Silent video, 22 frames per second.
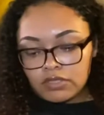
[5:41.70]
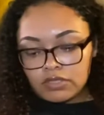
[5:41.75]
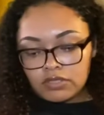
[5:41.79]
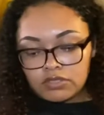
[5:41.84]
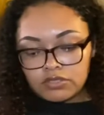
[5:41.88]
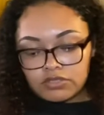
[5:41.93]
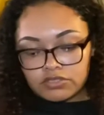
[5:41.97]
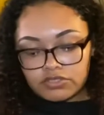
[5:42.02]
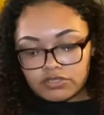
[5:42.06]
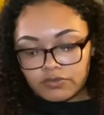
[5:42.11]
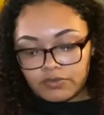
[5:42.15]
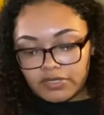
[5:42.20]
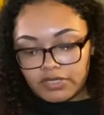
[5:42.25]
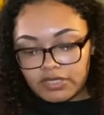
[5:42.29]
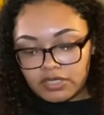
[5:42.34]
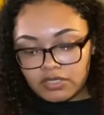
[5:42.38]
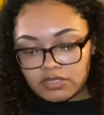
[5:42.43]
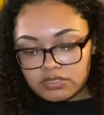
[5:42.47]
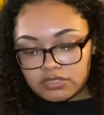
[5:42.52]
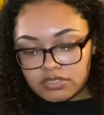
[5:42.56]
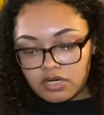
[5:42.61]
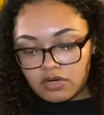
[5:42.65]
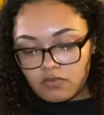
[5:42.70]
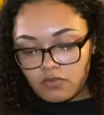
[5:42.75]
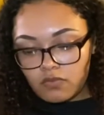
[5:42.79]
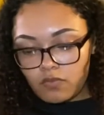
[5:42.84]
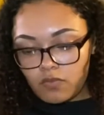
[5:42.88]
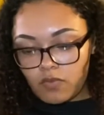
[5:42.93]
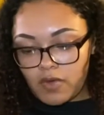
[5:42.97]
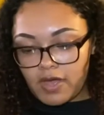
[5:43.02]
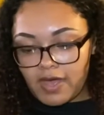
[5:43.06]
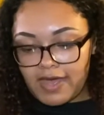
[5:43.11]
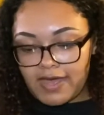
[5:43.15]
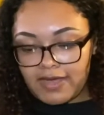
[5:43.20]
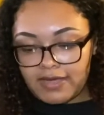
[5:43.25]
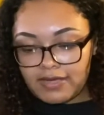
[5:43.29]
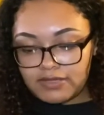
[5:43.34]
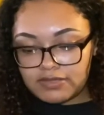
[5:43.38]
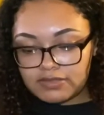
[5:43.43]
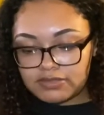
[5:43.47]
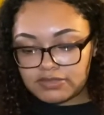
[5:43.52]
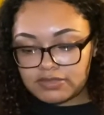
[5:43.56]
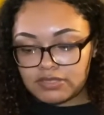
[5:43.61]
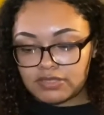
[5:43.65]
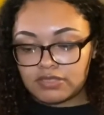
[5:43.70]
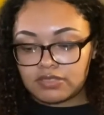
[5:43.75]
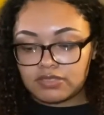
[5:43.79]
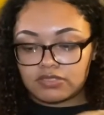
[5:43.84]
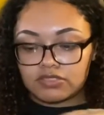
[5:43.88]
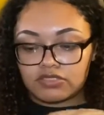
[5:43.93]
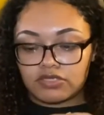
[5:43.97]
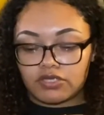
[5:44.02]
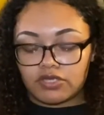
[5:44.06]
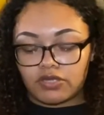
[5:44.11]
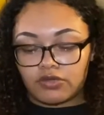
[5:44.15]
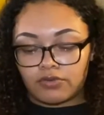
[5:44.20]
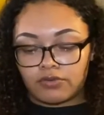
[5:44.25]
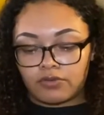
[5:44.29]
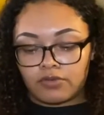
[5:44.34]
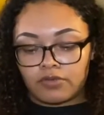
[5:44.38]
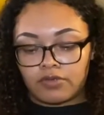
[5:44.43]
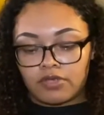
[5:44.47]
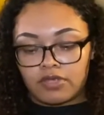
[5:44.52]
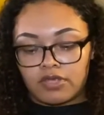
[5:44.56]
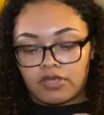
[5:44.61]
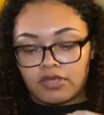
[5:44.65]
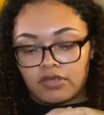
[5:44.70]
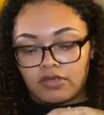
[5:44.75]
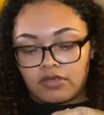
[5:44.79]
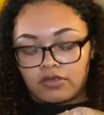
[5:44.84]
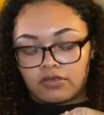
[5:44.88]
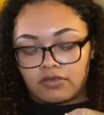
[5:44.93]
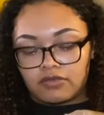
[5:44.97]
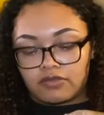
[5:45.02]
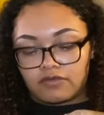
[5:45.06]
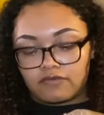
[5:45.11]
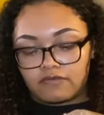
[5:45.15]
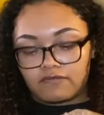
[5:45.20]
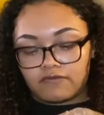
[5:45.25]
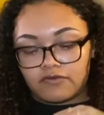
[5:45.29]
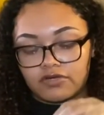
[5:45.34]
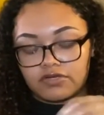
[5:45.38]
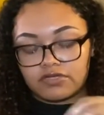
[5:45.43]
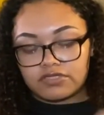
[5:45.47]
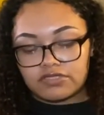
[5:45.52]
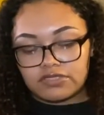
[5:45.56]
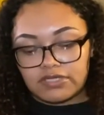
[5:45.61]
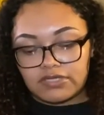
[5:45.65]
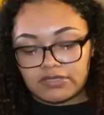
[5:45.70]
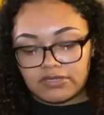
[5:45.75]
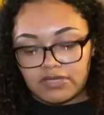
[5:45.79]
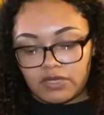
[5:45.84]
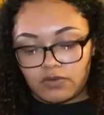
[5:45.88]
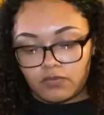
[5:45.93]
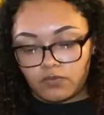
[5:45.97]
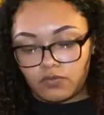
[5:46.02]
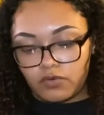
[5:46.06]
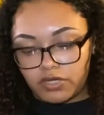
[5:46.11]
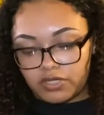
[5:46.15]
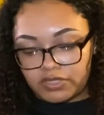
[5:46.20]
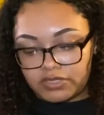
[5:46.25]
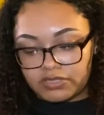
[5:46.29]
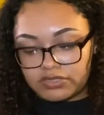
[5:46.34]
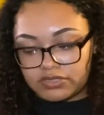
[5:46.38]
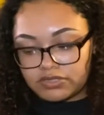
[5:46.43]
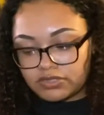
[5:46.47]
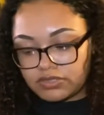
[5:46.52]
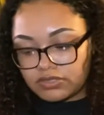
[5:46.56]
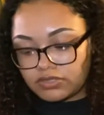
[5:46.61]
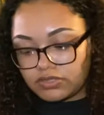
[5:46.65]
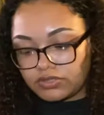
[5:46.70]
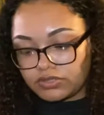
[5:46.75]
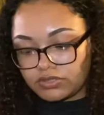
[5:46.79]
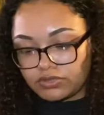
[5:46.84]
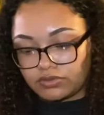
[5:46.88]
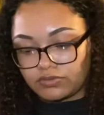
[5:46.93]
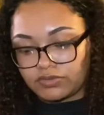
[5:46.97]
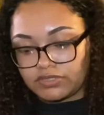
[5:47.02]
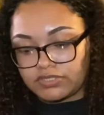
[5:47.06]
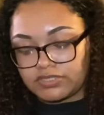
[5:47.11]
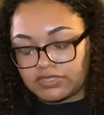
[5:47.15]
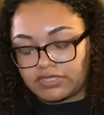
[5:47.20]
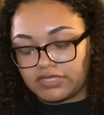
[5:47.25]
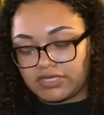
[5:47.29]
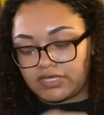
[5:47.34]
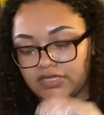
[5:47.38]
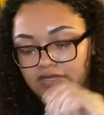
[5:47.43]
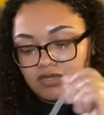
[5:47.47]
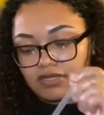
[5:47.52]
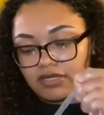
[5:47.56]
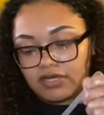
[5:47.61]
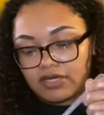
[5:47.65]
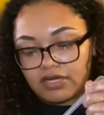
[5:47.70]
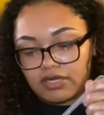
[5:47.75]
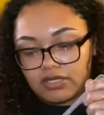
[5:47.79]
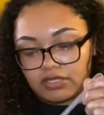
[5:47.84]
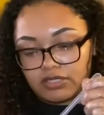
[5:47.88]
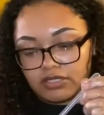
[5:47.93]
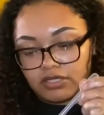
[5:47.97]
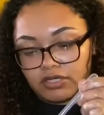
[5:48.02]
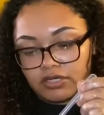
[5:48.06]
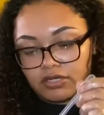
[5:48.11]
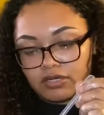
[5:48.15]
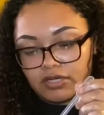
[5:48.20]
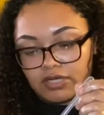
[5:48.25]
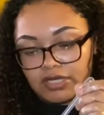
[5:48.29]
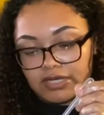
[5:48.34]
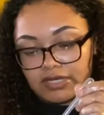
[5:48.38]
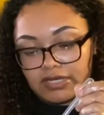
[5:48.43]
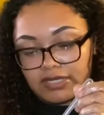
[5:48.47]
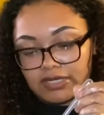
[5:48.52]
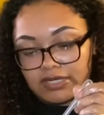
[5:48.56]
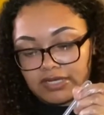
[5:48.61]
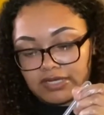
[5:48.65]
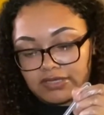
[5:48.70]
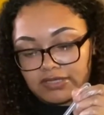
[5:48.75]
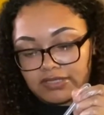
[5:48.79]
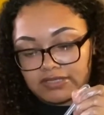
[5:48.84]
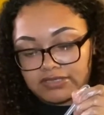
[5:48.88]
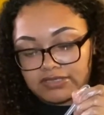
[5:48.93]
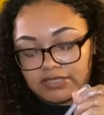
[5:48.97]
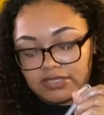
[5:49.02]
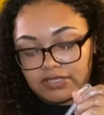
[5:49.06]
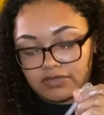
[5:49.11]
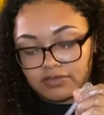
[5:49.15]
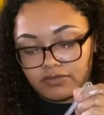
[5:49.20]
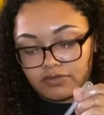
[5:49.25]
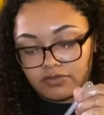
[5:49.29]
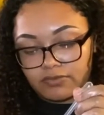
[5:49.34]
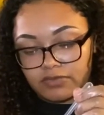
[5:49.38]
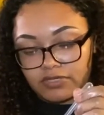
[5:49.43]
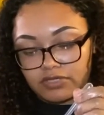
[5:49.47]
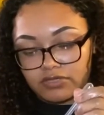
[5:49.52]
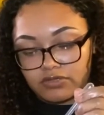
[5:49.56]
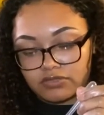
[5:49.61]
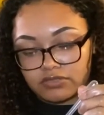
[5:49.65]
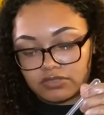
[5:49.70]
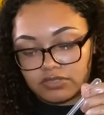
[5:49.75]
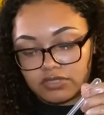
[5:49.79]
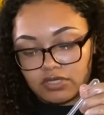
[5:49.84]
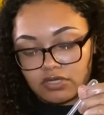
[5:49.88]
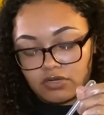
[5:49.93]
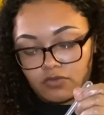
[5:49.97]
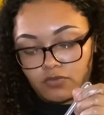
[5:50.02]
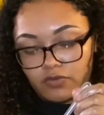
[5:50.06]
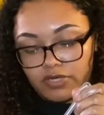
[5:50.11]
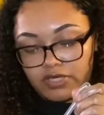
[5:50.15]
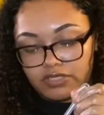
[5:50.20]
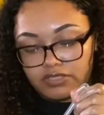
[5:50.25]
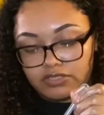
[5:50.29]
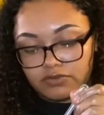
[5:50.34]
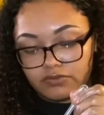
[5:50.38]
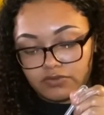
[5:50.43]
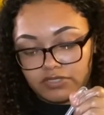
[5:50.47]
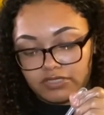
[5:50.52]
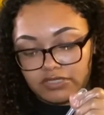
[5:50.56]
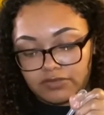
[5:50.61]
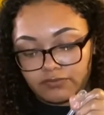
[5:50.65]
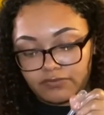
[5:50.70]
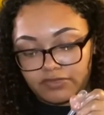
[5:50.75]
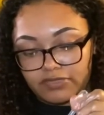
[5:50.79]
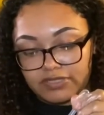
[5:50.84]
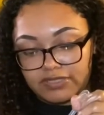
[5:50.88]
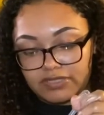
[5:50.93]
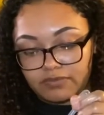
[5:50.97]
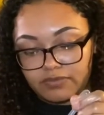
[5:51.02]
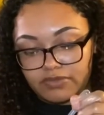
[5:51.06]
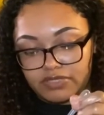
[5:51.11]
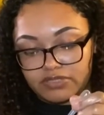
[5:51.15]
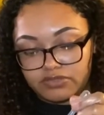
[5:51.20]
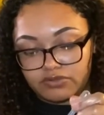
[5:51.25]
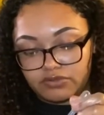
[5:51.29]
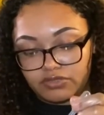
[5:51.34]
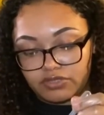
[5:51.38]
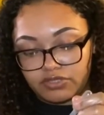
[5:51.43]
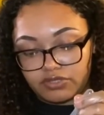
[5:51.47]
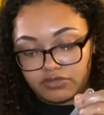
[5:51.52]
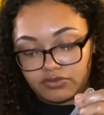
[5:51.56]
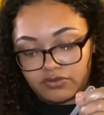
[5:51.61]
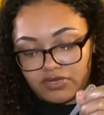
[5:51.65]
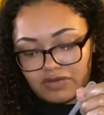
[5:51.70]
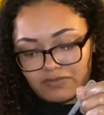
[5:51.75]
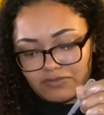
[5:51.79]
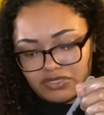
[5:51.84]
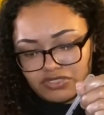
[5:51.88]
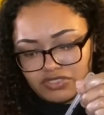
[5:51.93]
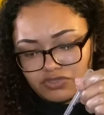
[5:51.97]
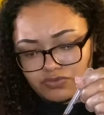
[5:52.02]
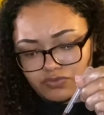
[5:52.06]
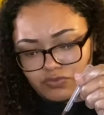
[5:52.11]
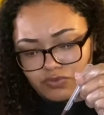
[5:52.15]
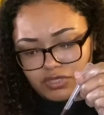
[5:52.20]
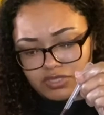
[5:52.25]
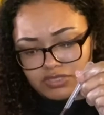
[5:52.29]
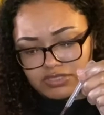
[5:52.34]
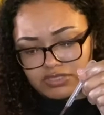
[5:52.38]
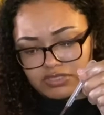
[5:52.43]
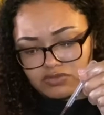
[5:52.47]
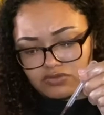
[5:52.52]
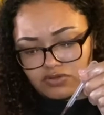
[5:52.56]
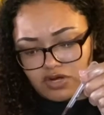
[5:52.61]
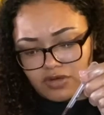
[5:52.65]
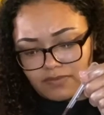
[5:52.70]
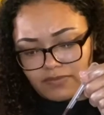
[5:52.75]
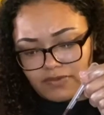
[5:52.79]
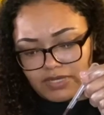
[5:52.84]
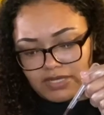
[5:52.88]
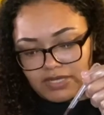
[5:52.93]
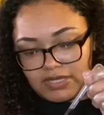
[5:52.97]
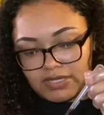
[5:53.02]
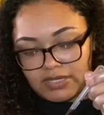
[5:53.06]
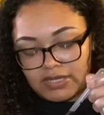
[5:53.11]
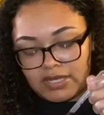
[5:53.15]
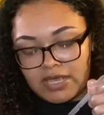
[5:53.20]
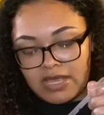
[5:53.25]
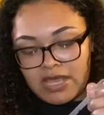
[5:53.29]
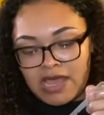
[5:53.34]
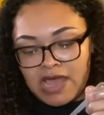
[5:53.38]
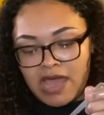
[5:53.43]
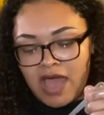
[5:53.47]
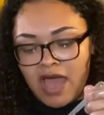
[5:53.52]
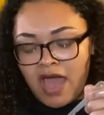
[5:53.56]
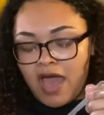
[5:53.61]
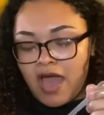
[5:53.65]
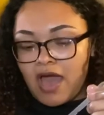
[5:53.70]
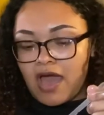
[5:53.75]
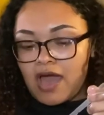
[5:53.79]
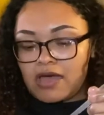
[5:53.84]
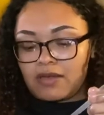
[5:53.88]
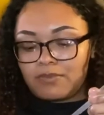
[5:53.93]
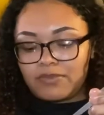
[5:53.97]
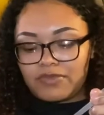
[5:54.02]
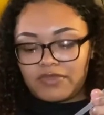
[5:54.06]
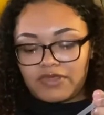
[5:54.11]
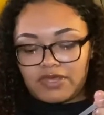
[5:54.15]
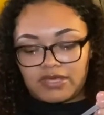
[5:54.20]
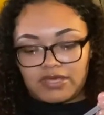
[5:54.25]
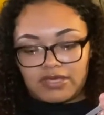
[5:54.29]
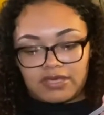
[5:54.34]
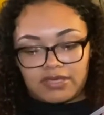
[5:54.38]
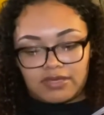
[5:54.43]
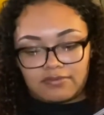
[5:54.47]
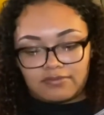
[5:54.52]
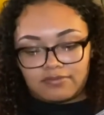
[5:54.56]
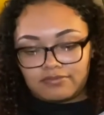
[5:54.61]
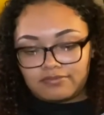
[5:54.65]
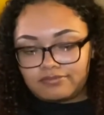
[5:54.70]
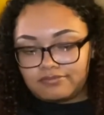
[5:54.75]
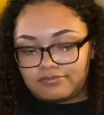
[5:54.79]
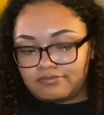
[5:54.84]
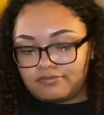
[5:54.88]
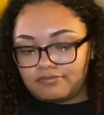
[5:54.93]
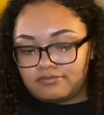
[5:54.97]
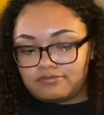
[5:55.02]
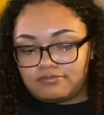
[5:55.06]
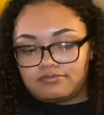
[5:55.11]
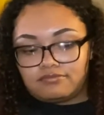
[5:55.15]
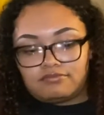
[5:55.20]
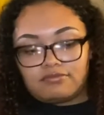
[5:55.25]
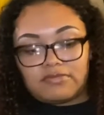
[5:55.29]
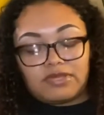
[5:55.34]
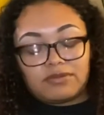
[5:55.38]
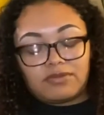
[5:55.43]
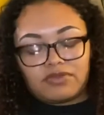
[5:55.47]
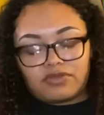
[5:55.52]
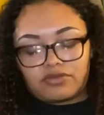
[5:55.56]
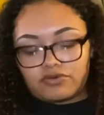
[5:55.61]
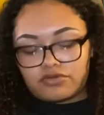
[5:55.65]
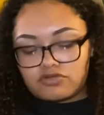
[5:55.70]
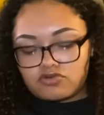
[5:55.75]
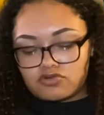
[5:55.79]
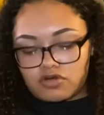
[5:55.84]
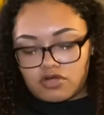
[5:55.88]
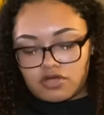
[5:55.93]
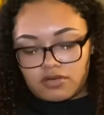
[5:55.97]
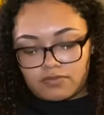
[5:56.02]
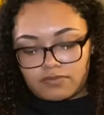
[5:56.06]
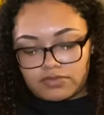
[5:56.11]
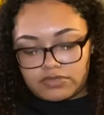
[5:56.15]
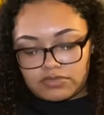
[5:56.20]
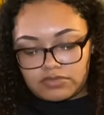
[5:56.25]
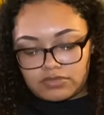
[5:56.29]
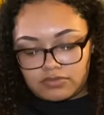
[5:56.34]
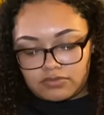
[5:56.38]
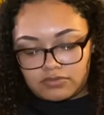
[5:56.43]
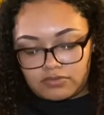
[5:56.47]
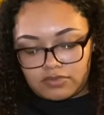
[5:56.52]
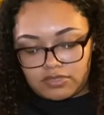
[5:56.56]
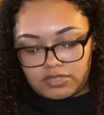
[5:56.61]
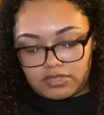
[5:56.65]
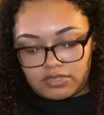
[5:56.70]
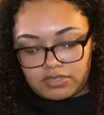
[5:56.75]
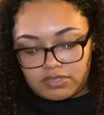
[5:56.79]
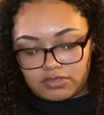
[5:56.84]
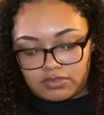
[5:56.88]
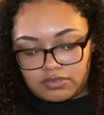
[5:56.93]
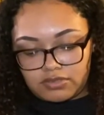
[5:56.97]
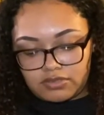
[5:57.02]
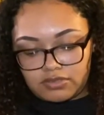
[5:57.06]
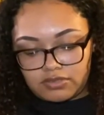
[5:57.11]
So here's our wax. So the first thing they want us to do is to get the color, and again they said a little bit goes a long way, so it really depends on you how much you want to drop in. I'm thinking maybe 3 drops. 1,